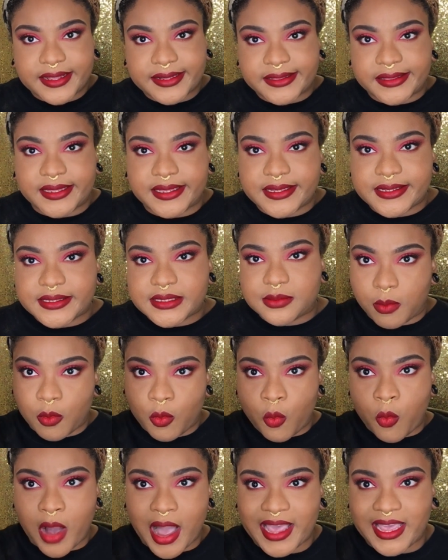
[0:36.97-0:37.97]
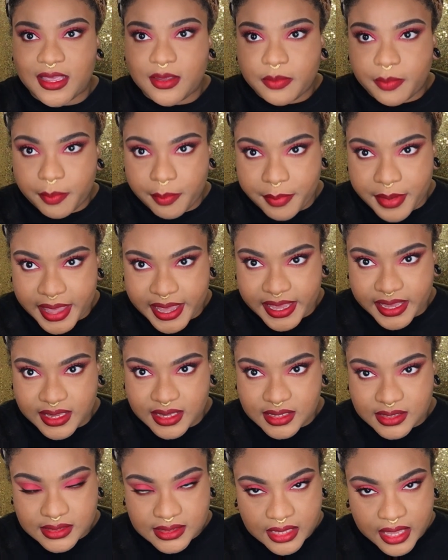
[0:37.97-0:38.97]
This white
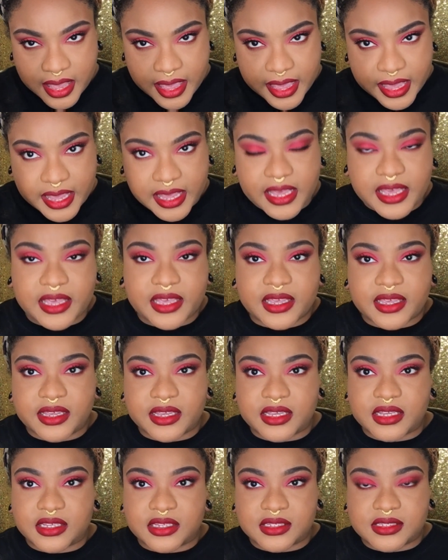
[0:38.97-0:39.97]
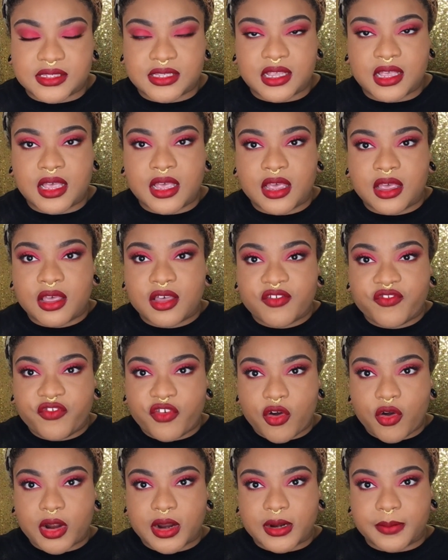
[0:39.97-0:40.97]
base is
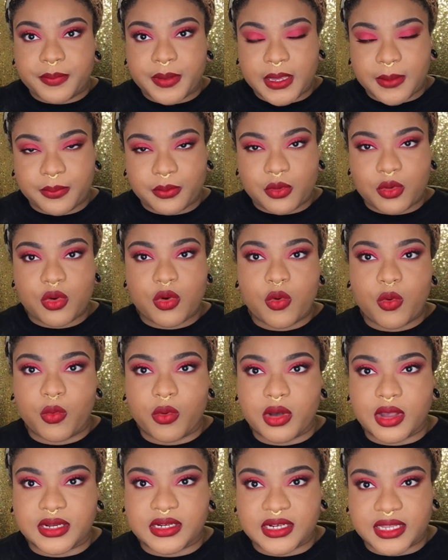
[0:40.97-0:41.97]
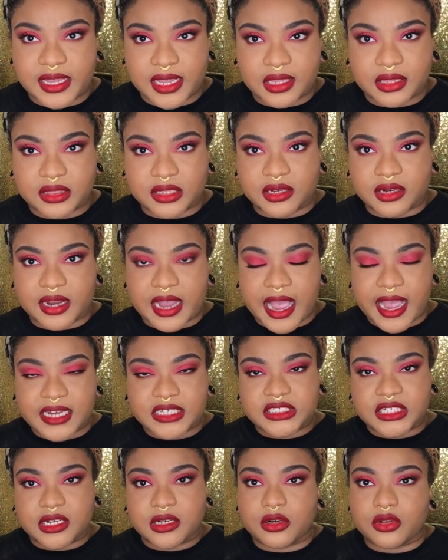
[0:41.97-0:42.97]
for people who want to get their
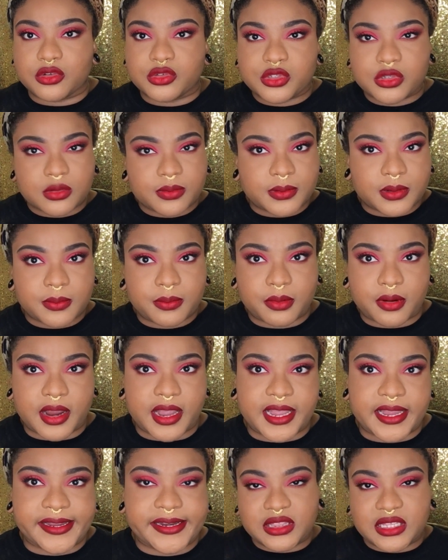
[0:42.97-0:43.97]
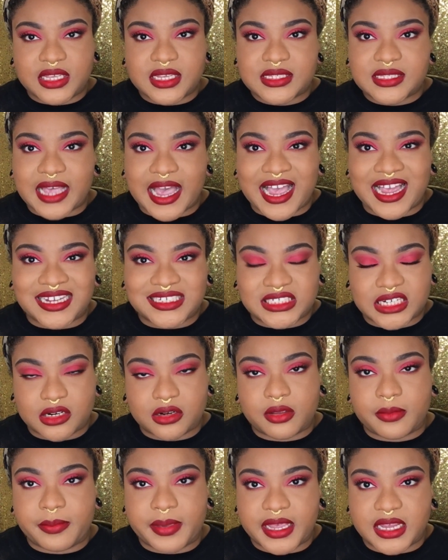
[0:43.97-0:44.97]
eyeshadow super bright. These
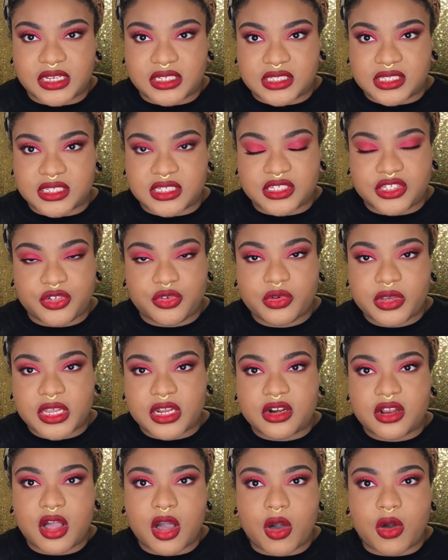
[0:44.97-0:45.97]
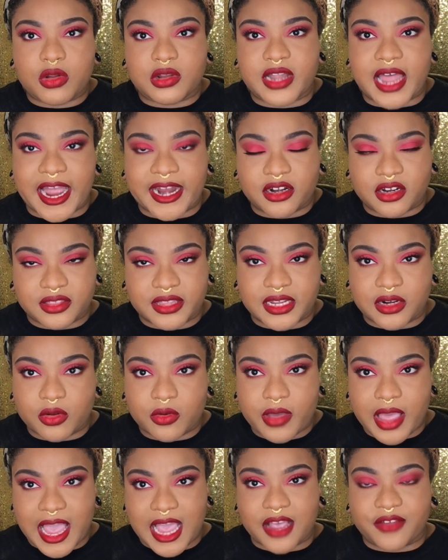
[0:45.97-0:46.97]
eyeshadow bases, you can go lighter. They don't
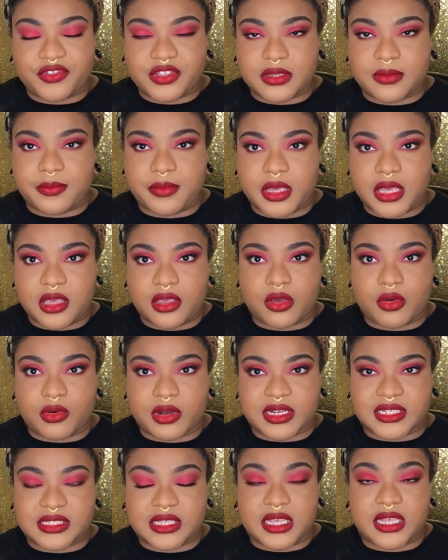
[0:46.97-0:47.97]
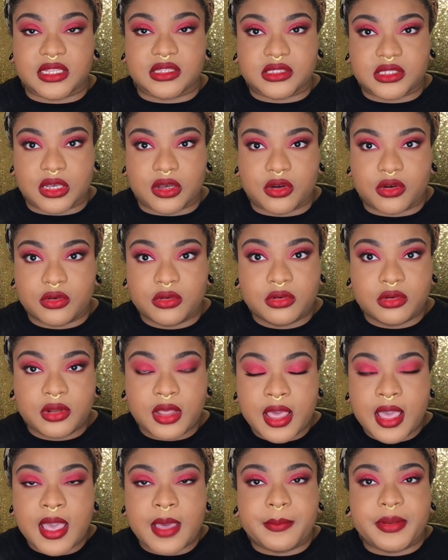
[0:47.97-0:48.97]
have to be your skin tone.
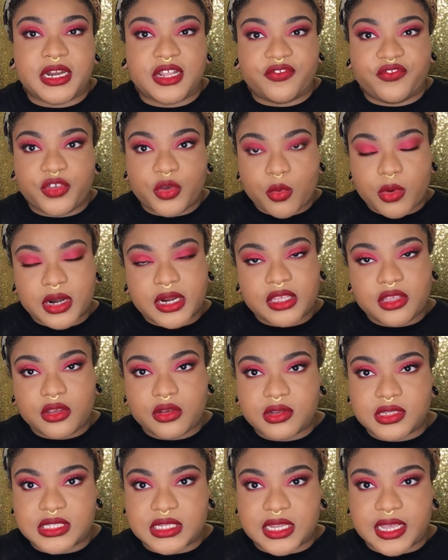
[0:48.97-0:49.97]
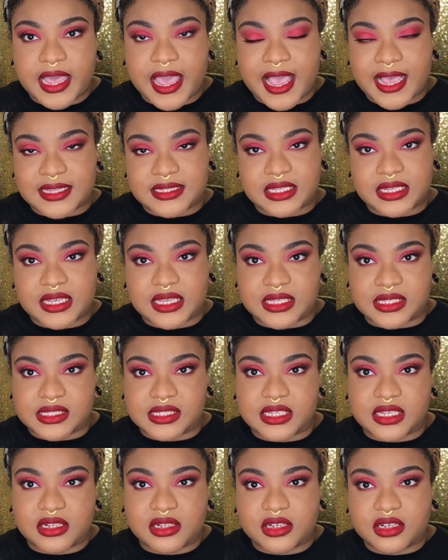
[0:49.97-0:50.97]
But if you want to use it as a
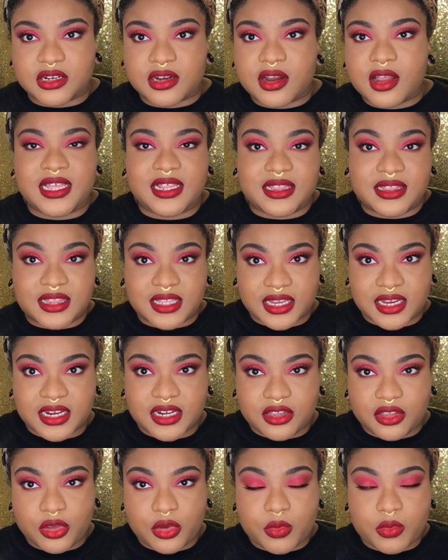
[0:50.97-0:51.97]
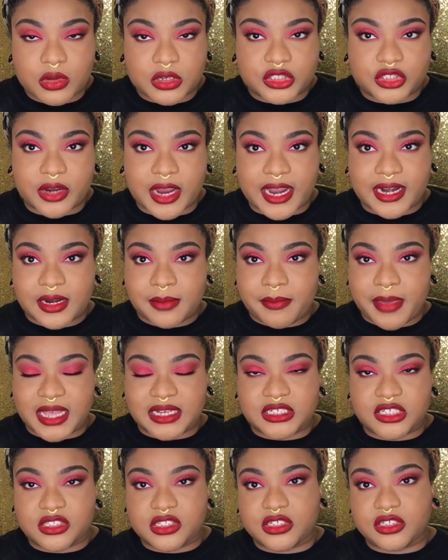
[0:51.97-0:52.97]
concealer, then you will try to match
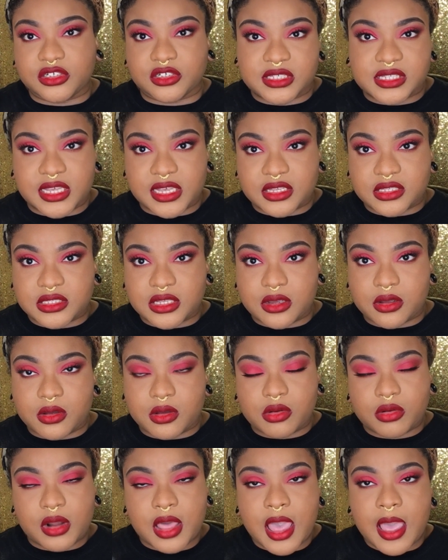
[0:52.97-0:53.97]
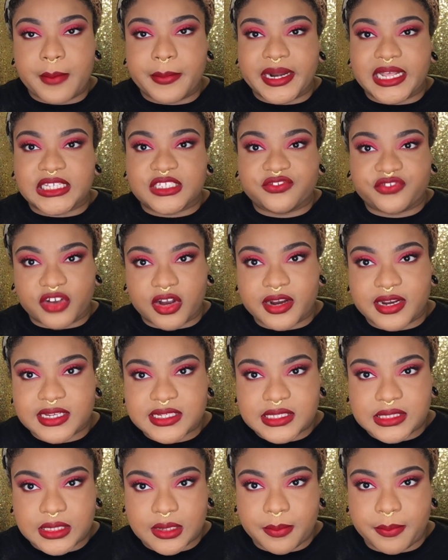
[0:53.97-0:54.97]
it to your skin tone. But as far
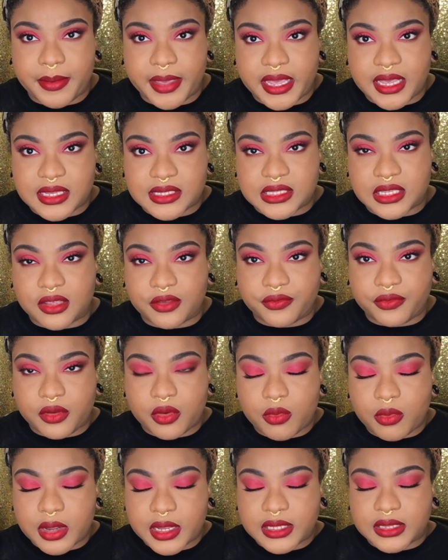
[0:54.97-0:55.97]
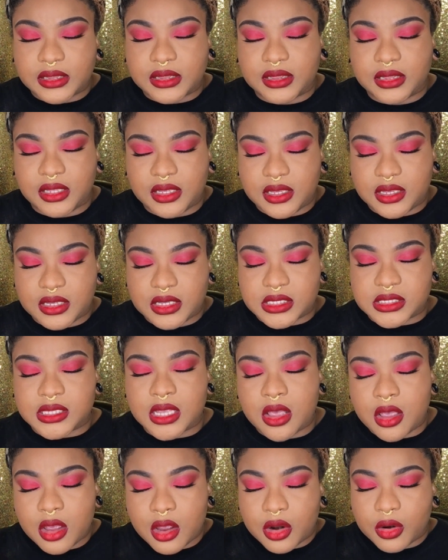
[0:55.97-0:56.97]
as the base, if you want these
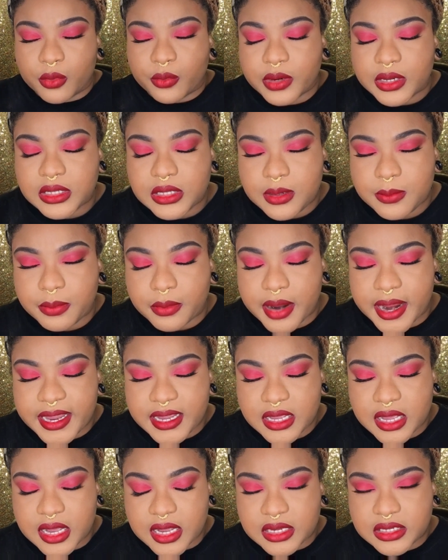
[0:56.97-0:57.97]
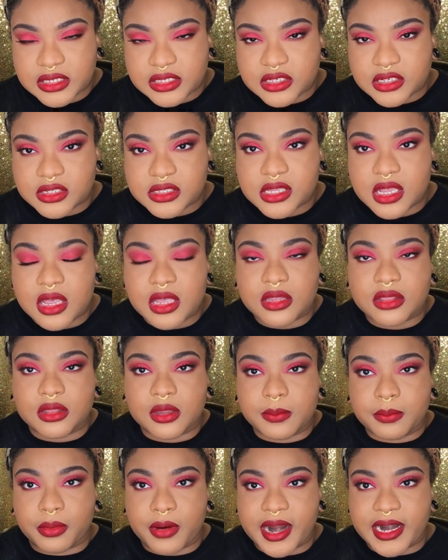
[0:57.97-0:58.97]
really bright colors, the
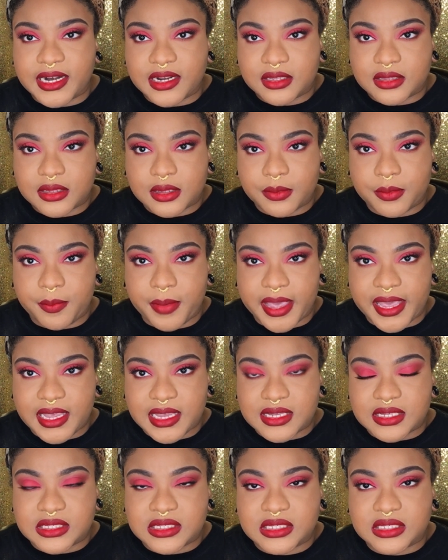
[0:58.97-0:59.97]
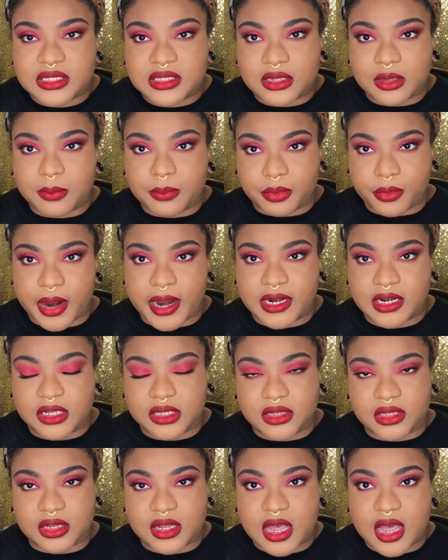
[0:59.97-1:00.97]
brighter the base, the brighter
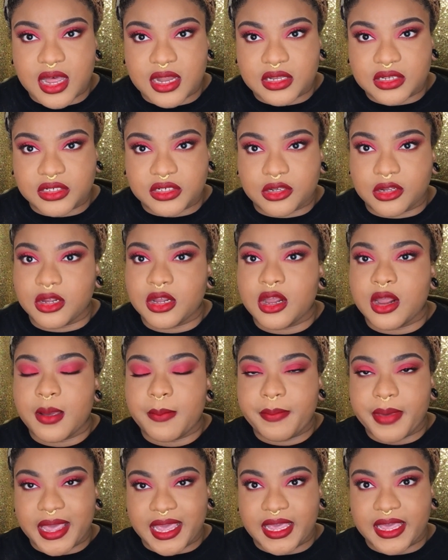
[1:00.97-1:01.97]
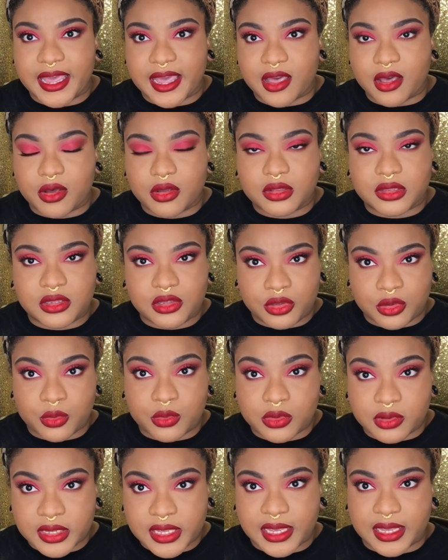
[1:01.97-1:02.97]
the color payout you
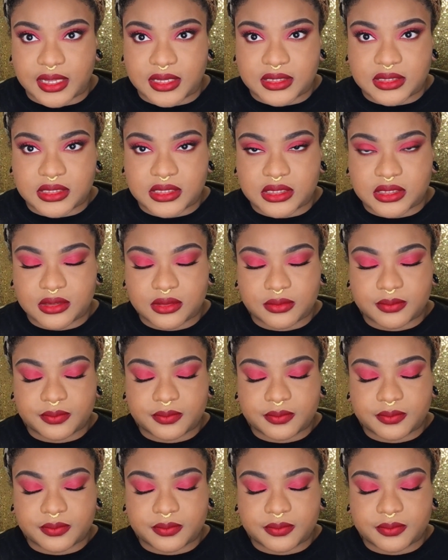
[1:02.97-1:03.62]
will get.